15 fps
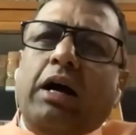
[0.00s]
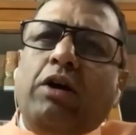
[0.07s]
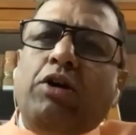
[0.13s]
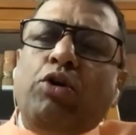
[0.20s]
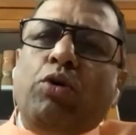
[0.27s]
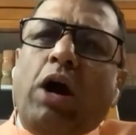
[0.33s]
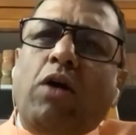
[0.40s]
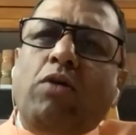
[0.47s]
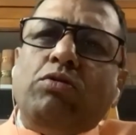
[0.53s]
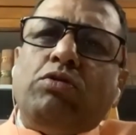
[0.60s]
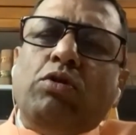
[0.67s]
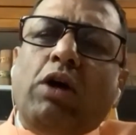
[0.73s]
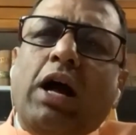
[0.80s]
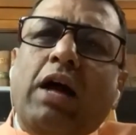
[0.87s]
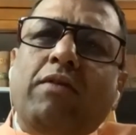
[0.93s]
you
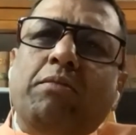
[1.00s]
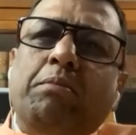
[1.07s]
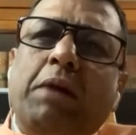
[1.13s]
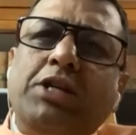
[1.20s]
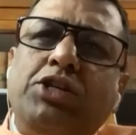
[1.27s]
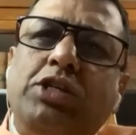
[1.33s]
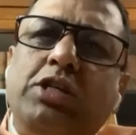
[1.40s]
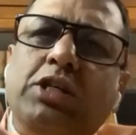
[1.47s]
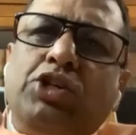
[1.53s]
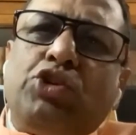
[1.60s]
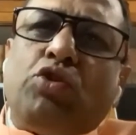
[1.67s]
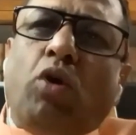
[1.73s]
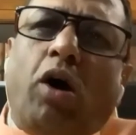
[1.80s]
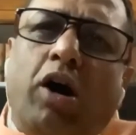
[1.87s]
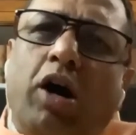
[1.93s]
have to have much
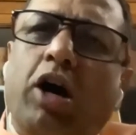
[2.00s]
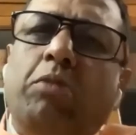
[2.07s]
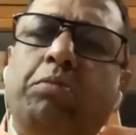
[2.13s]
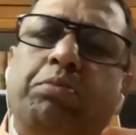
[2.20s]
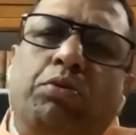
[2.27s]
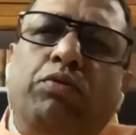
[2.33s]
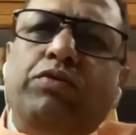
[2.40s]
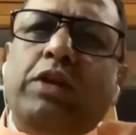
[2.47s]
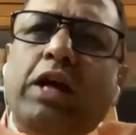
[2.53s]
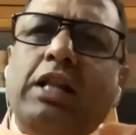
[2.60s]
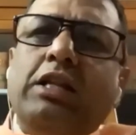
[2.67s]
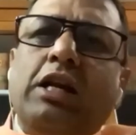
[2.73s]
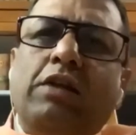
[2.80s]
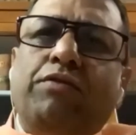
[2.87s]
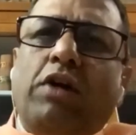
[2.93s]
stronger proof
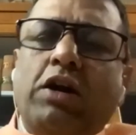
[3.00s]
than that of